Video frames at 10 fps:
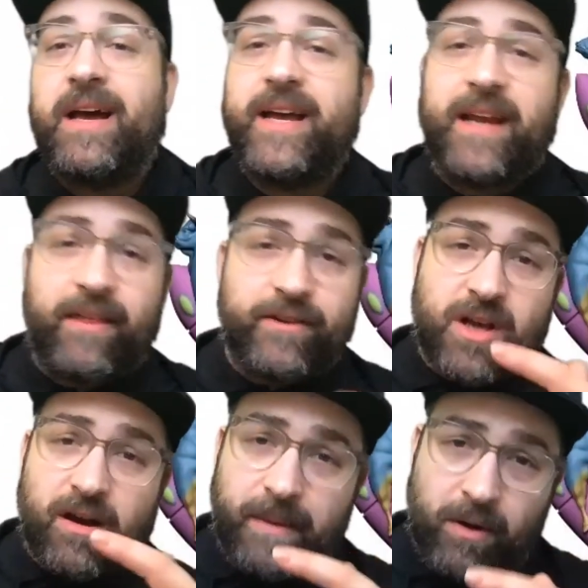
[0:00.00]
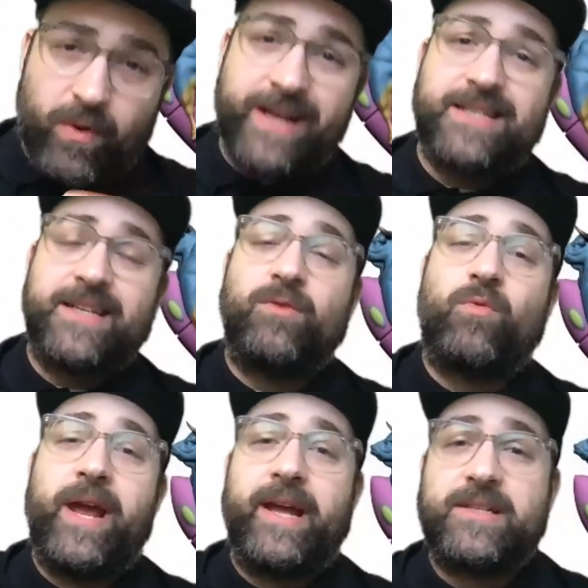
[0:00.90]
and now they're talking about raising the
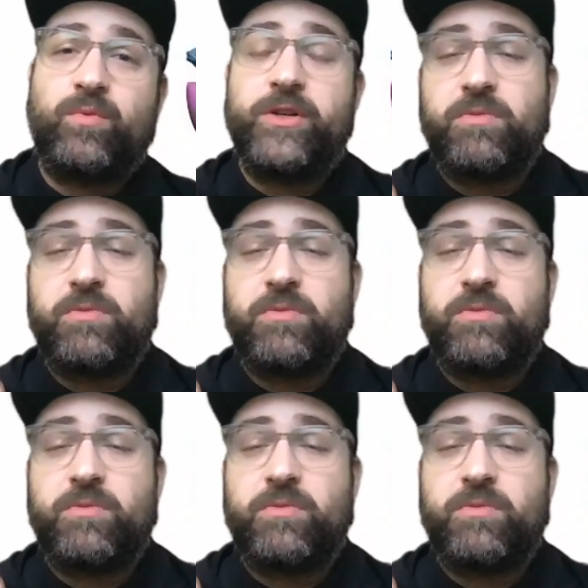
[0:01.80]
rates, which